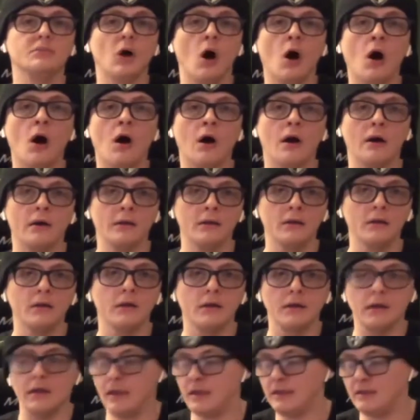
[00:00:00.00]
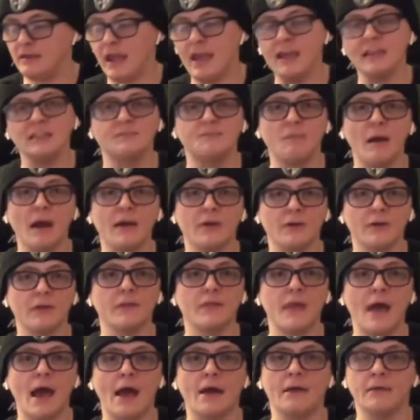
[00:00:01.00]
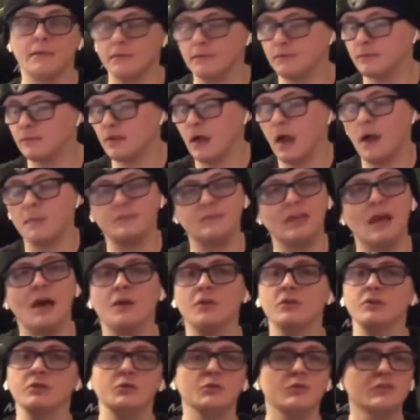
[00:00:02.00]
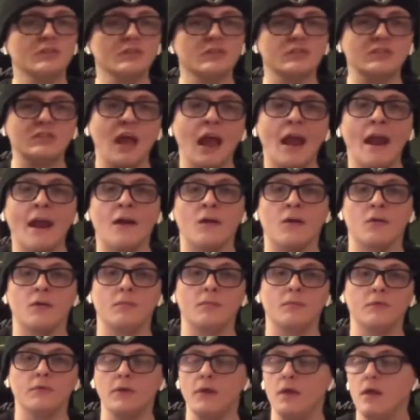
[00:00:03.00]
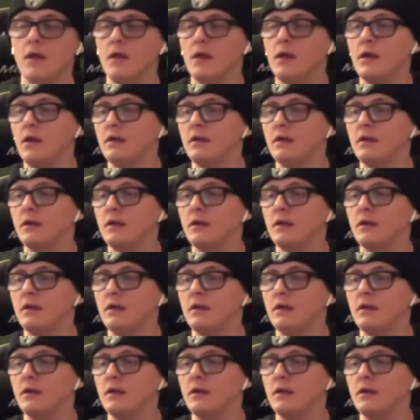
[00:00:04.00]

Dawn. It tastes better than that. I'm telling you, this is terrible.